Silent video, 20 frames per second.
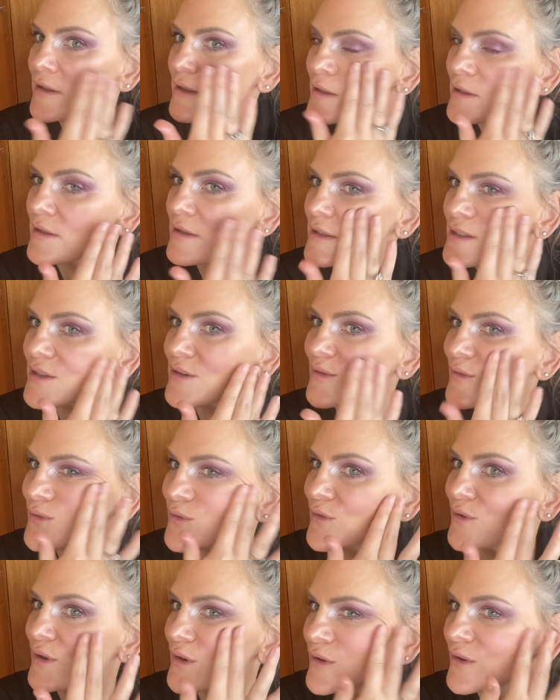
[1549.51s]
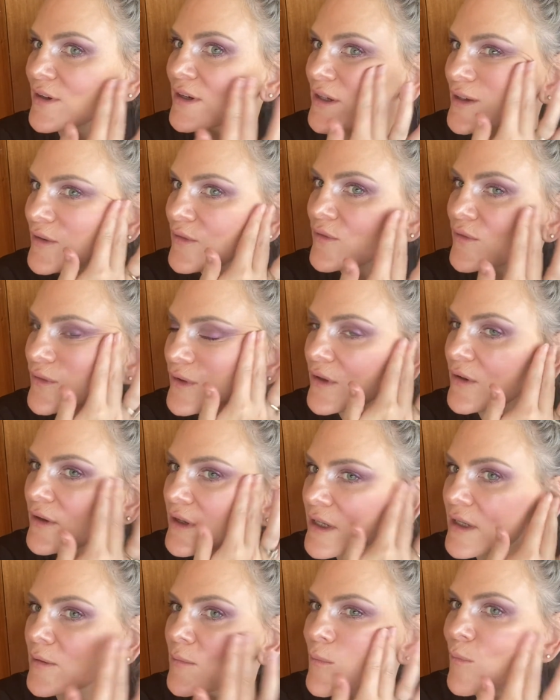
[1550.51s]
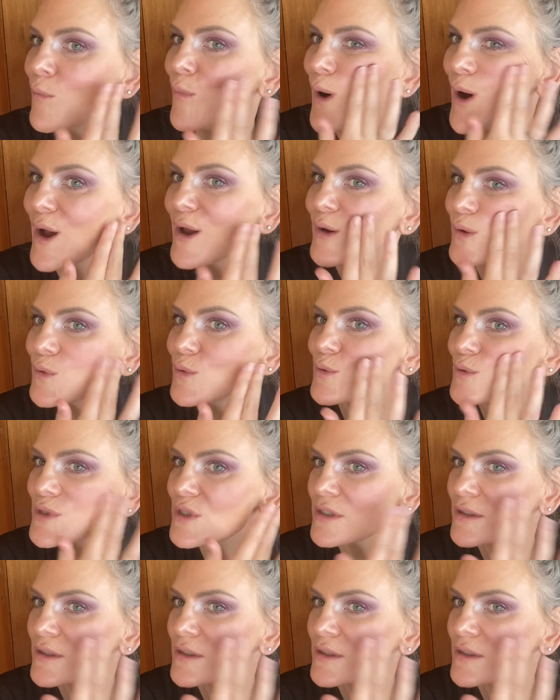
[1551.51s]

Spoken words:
It's a very, very mild,